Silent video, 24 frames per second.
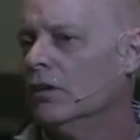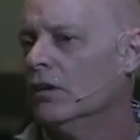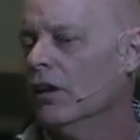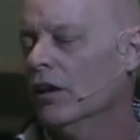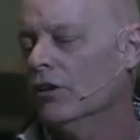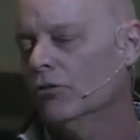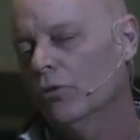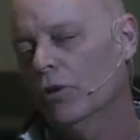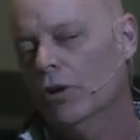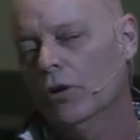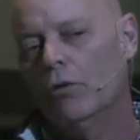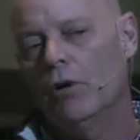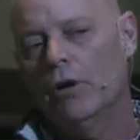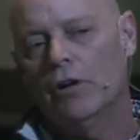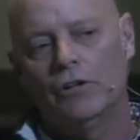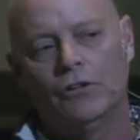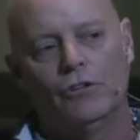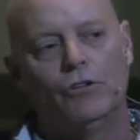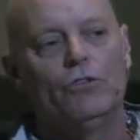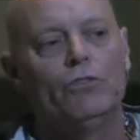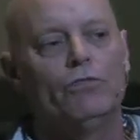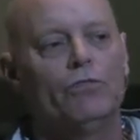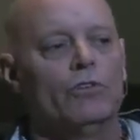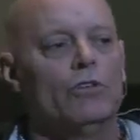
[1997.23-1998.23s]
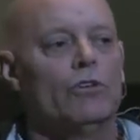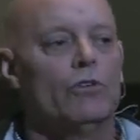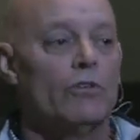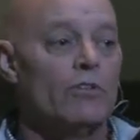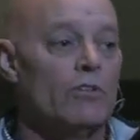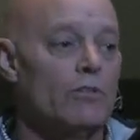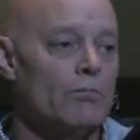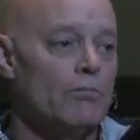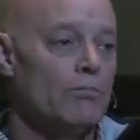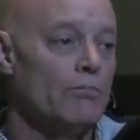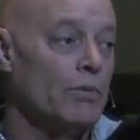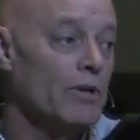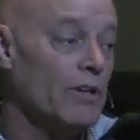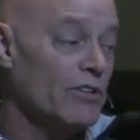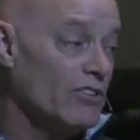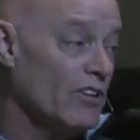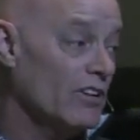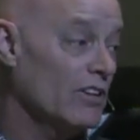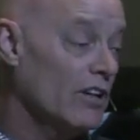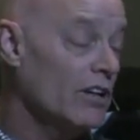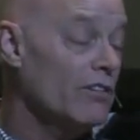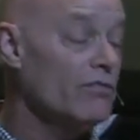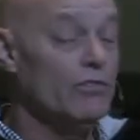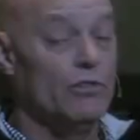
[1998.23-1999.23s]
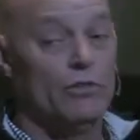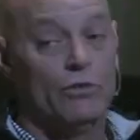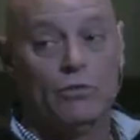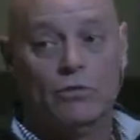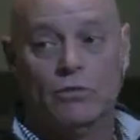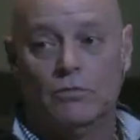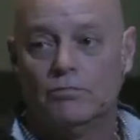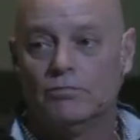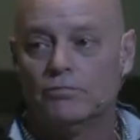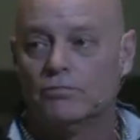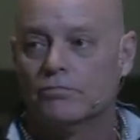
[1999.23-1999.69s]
That's what I want to do for you is because I love you.